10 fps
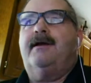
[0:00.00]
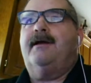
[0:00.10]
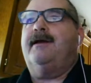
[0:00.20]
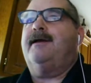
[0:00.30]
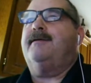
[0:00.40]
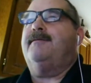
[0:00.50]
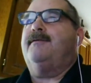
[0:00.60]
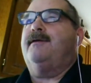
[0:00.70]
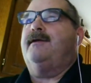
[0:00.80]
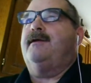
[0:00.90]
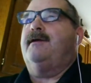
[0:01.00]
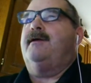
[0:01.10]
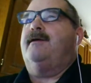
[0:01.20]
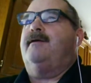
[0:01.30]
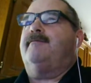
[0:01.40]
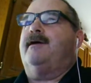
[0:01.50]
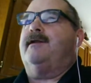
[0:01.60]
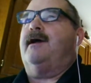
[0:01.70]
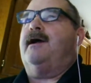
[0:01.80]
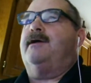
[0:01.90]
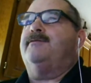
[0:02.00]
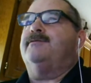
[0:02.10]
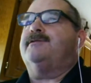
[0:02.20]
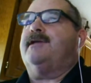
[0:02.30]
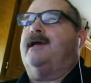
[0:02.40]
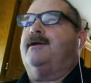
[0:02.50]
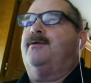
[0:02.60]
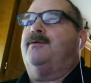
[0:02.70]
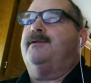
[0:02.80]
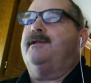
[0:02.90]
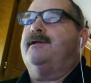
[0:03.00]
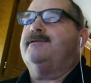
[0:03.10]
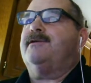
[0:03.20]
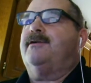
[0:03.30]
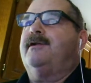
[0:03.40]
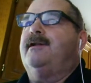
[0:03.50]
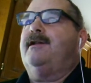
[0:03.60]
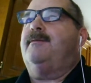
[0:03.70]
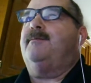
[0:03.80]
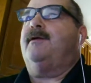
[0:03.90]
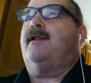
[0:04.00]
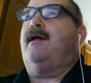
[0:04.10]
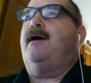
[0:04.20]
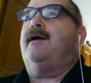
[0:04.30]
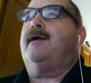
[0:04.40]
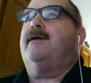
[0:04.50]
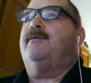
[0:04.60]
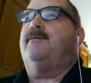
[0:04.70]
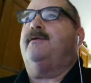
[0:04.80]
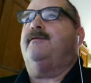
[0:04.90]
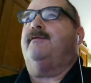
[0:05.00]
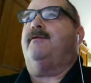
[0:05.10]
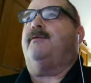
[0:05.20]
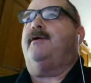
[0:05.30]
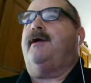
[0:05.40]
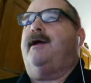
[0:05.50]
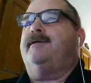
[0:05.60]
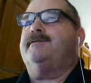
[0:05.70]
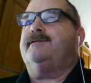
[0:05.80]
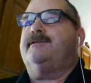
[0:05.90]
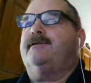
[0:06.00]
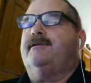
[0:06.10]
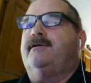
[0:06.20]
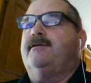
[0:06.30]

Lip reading: I got a hydrostat going that I started at 11 o'clock out of one of their warehouses.